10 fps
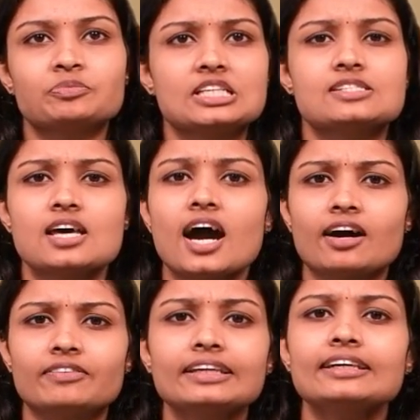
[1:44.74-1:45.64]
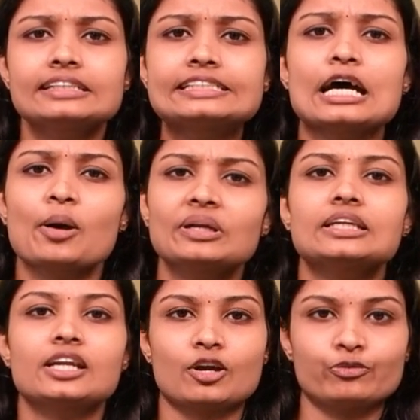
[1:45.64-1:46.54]
is having
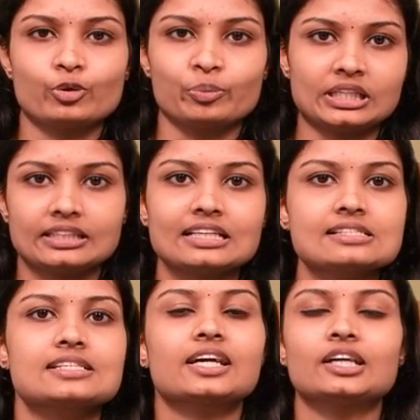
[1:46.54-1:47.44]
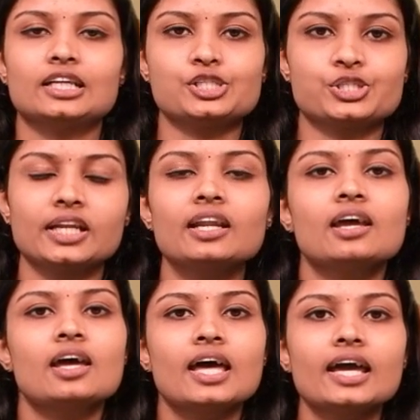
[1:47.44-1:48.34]
diabetic nephropathy, that is the condition,
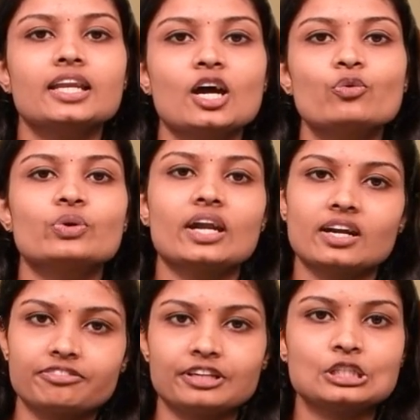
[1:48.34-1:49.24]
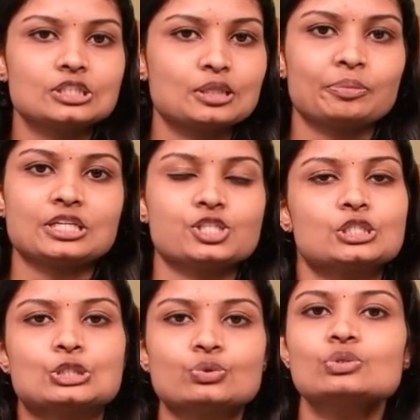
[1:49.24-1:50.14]
and now we are referring the
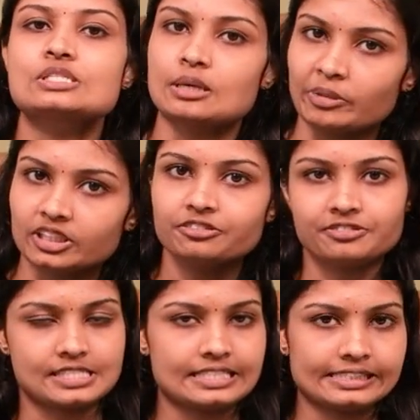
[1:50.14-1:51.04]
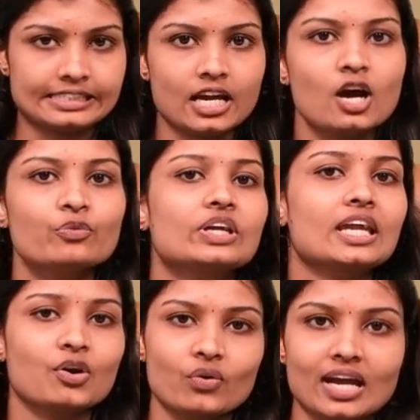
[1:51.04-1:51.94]
patient to some other facility. How we
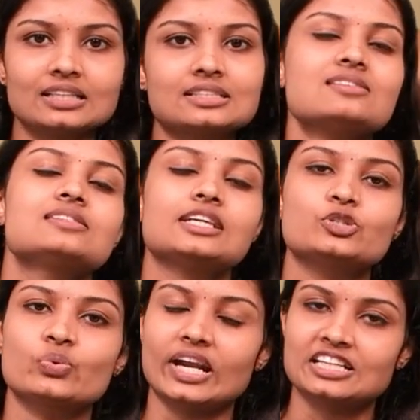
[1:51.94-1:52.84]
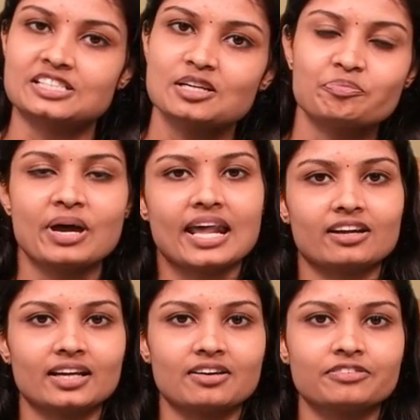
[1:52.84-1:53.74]
can write this introductory
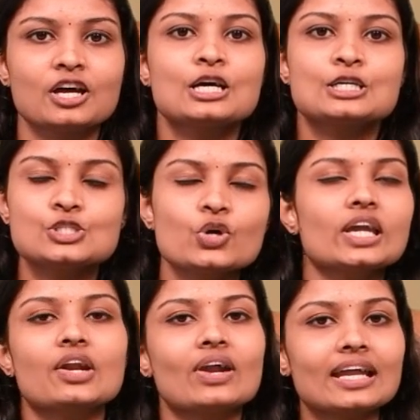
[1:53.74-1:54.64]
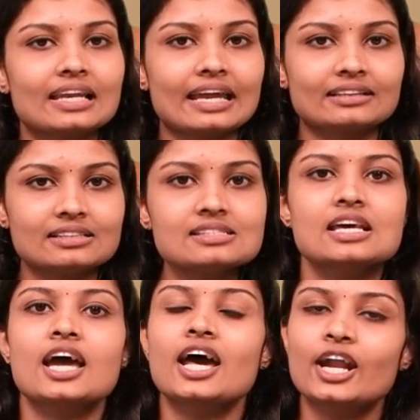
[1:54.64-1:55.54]
paragraph? So we can write like this:
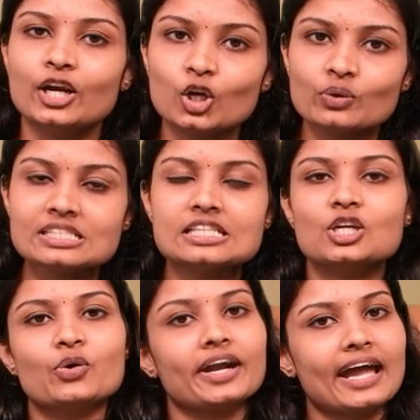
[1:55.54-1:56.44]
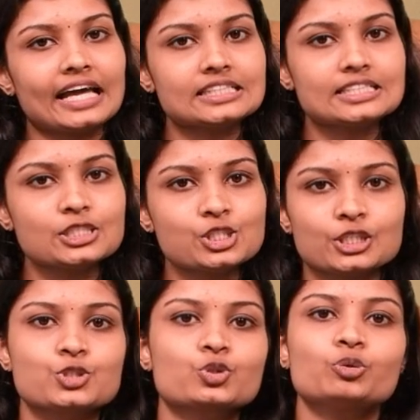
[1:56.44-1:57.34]
requesting your
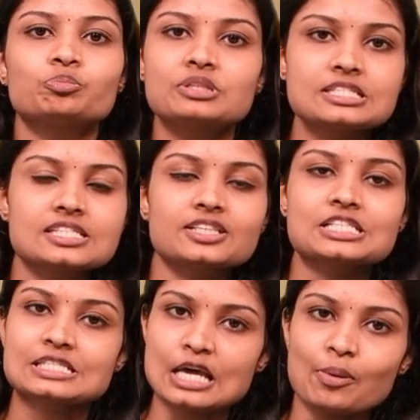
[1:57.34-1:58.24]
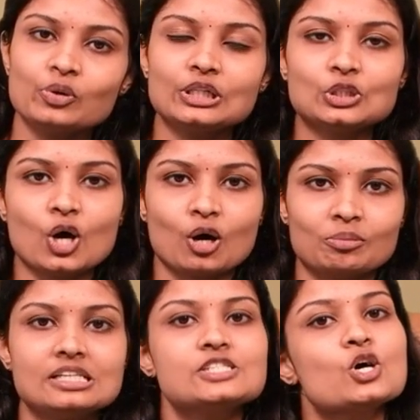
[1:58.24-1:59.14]
attention to Mr. Samuel
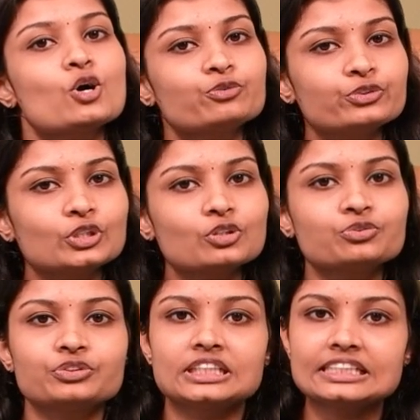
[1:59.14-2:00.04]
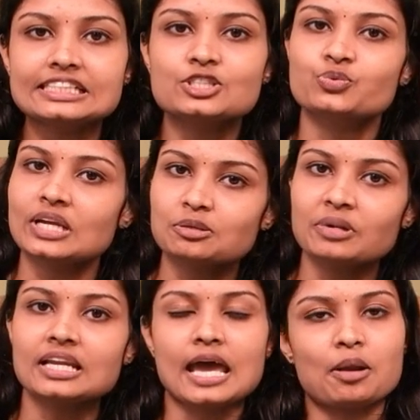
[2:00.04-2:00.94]
Thomas for further
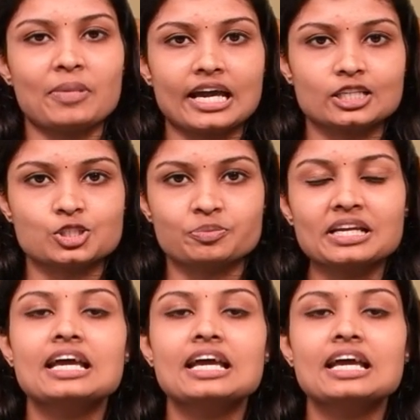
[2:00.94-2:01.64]
treatment and management